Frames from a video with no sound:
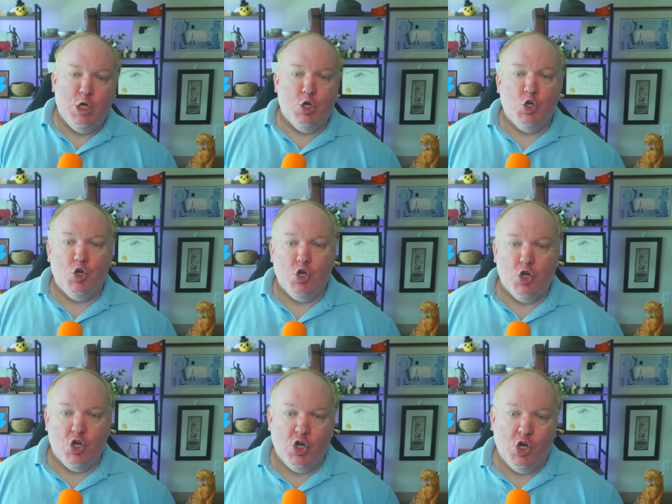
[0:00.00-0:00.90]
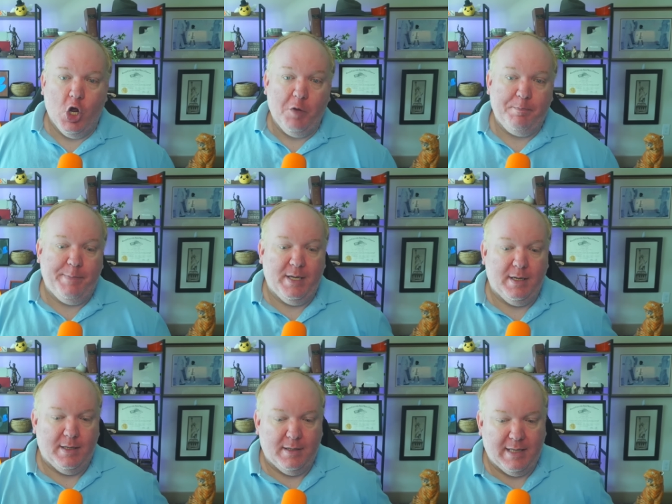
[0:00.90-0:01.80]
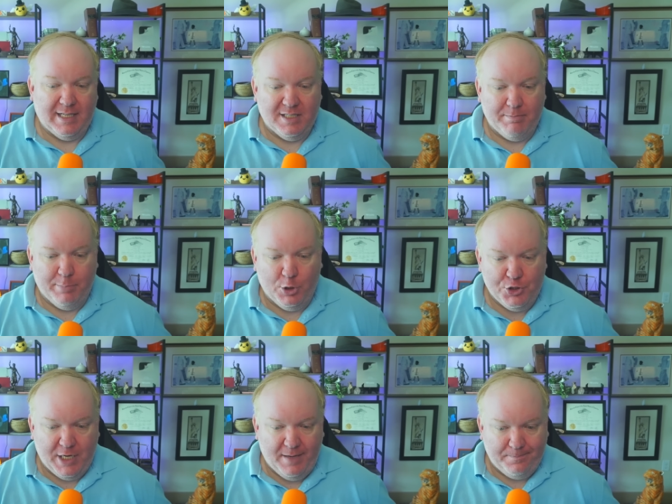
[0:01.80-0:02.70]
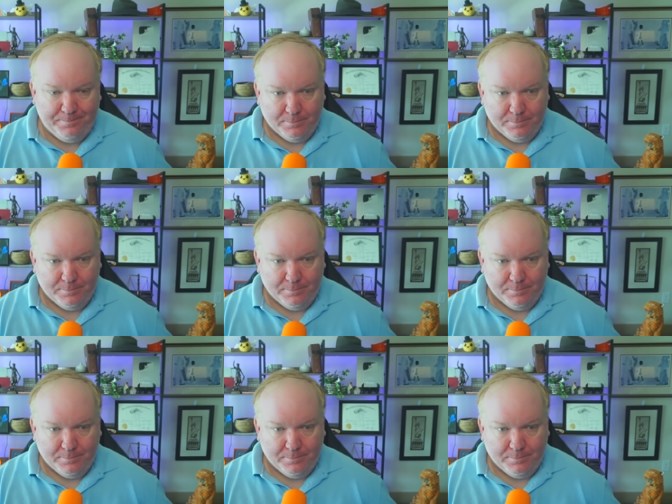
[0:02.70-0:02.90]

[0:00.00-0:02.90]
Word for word: nope, that's some bullshit.